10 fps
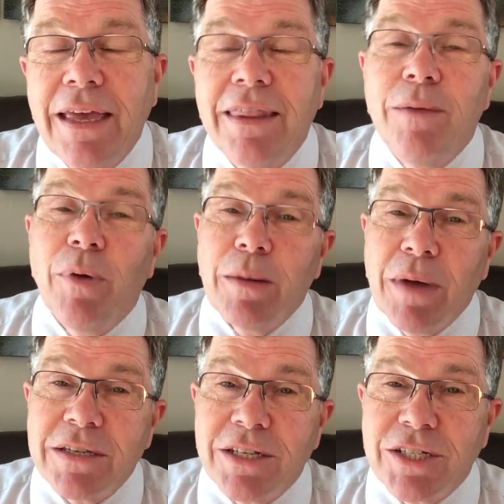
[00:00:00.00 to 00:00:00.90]
They bring
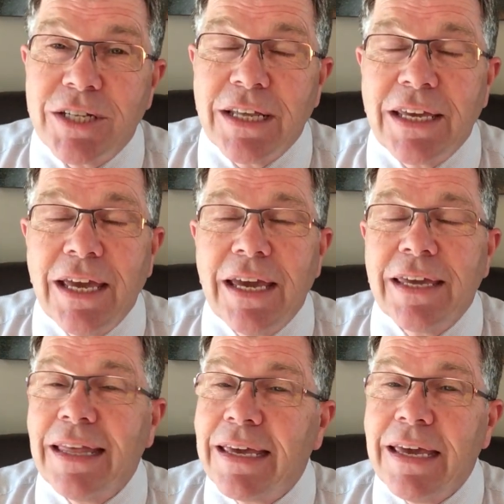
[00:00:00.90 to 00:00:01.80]
message to the king,
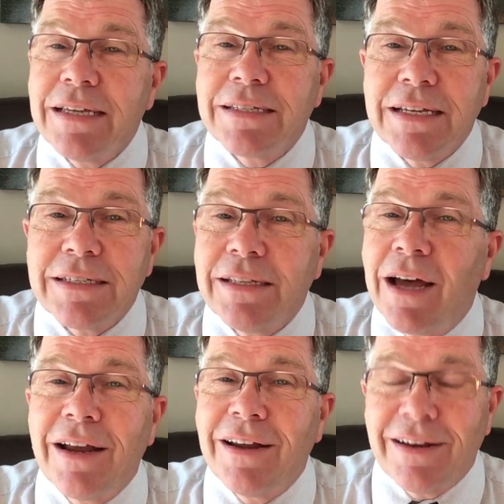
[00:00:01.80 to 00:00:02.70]
and the king says,
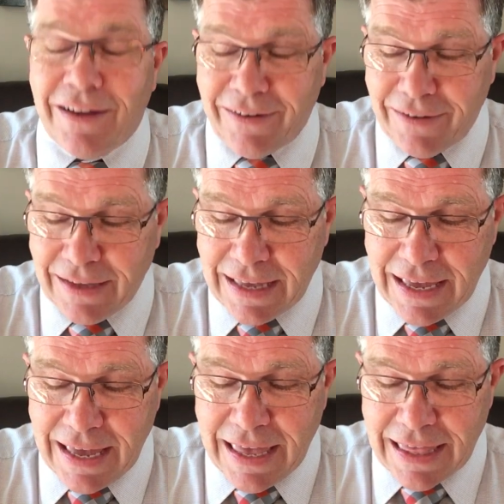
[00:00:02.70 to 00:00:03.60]
no.
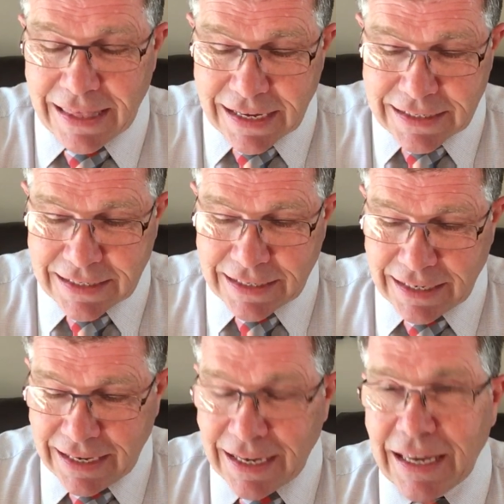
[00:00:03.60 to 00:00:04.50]
This
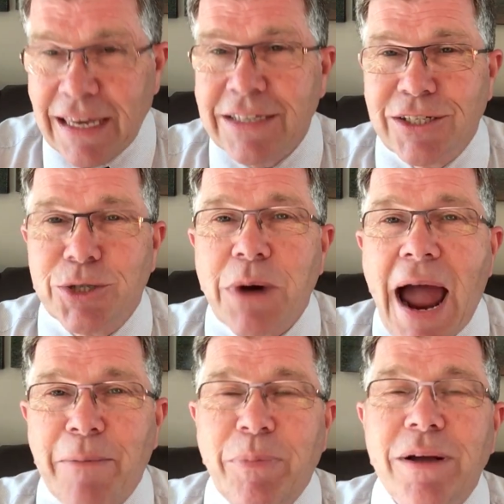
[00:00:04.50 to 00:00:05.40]
is a
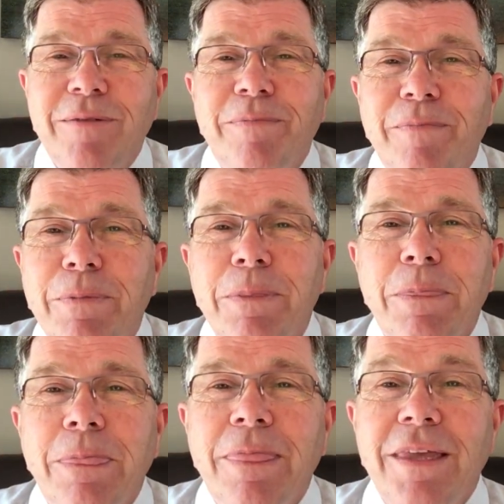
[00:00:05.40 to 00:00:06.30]
trap.
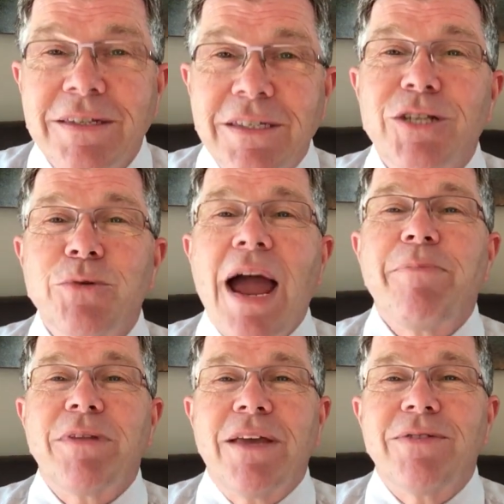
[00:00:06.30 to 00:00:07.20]
This is a trap
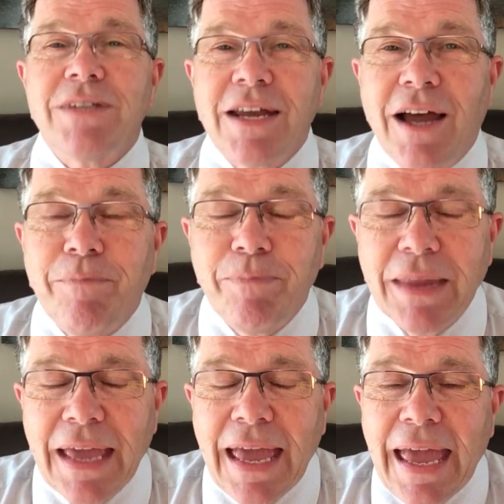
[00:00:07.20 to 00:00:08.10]
that they've set up.
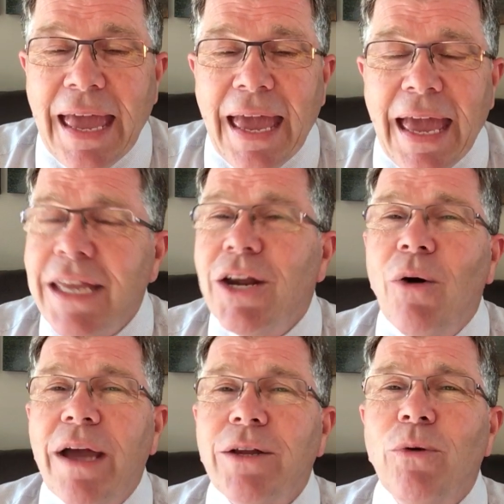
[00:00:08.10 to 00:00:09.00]
And you know,
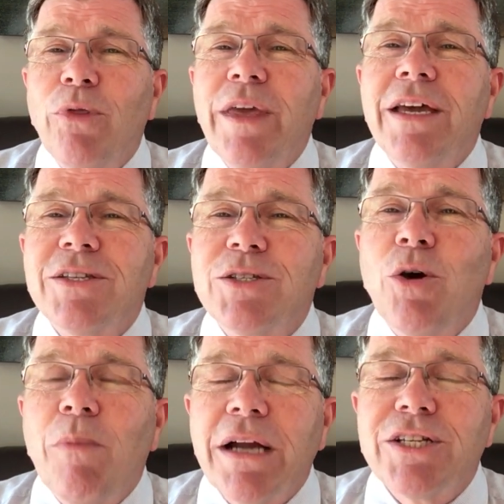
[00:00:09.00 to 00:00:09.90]
I don't think it's so
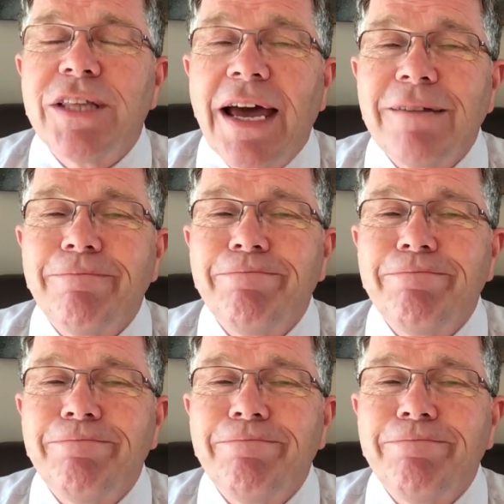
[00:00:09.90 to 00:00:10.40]
much that